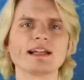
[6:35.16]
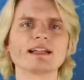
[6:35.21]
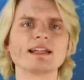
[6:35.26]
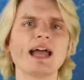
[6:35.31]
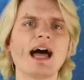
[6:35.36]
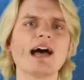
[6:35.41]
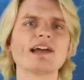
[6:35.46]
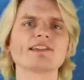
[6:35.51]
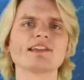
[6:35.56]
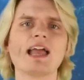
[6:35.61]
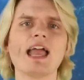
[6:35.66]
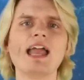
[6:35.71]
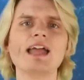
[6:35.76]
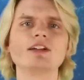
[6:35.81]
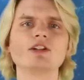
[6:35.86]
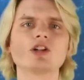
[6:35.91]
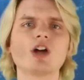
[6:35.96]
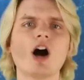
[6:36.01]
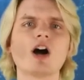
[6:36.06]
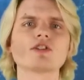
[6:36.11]
a Class
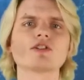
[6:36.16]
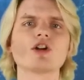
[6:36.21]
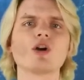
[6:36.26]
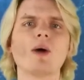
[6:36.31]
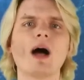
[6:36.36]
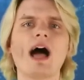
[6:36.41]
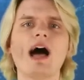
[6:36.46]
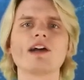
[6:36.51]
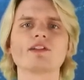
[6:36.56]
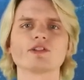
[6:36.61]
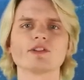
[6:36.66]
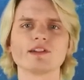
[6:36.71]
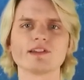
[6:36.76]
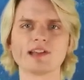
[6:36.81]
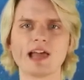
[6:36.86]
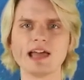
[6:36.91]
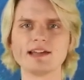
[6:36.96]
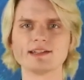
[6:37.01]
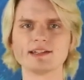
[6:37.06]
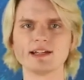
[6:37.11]
8
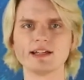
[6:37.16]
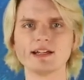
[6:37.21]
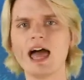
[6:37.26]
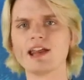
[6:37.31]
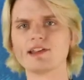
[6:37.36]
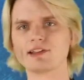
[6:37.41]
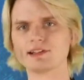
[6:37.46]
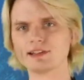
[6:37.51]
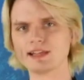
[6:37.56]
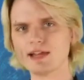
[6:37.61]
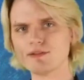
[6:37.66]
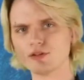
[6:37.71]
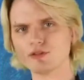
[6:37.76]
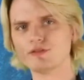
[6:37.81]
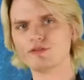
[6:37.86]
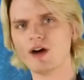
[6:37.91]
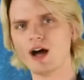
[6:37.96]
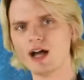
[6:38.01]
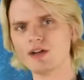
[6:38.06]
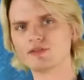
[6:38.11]
cognitohazardous entity and is a Level
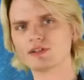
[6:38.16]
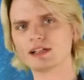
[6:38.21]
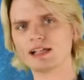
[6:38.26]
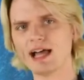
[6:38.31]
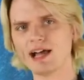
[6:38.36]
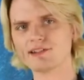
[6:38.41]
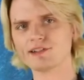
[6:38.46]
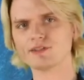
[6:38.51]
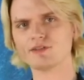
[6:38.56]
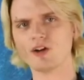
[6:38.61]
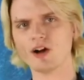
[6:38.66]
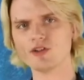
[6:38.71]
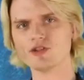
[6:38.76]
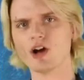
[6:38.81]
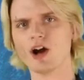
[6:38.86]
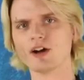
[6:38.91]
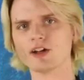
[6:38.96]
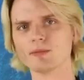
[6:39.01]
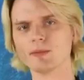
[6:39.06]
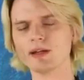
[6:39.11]
5 classified
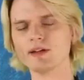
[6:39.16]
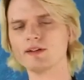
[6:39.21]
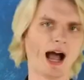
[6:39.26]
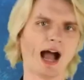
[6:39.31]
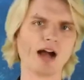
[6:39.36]
document.